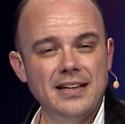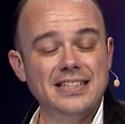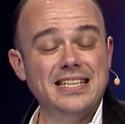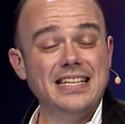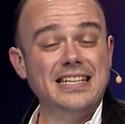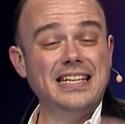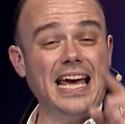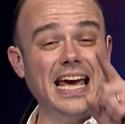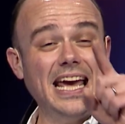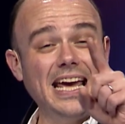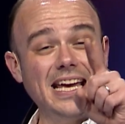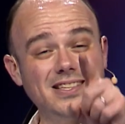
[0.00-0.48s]

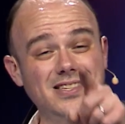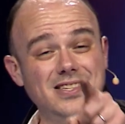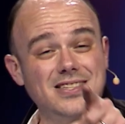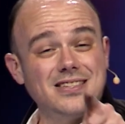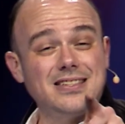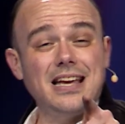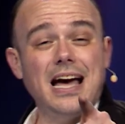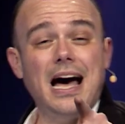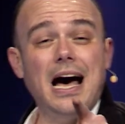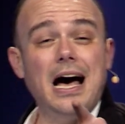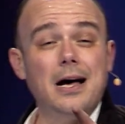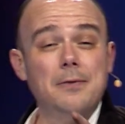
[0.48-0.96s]
Today it
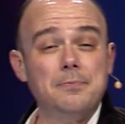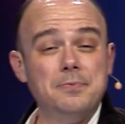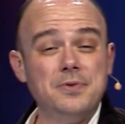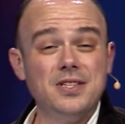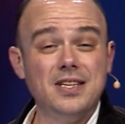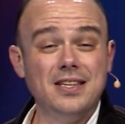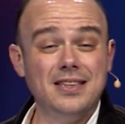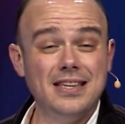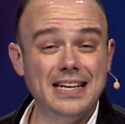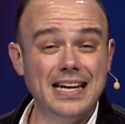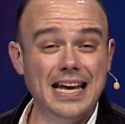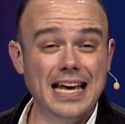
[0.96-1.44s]

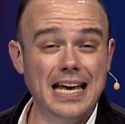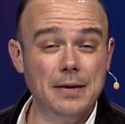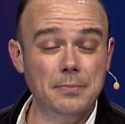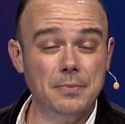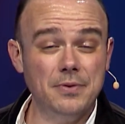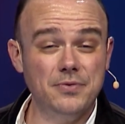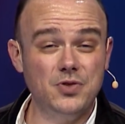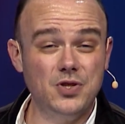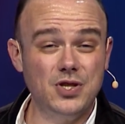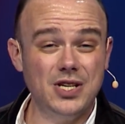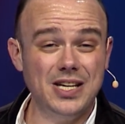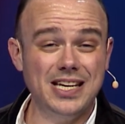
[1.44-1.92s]
stops in the
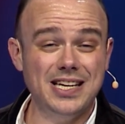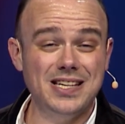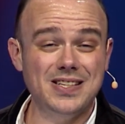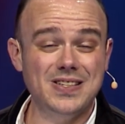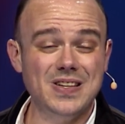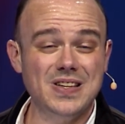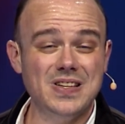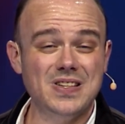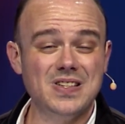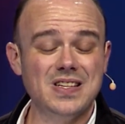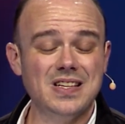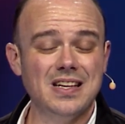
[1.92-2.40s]
name of
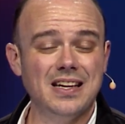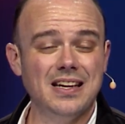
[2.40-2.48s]
Jesus.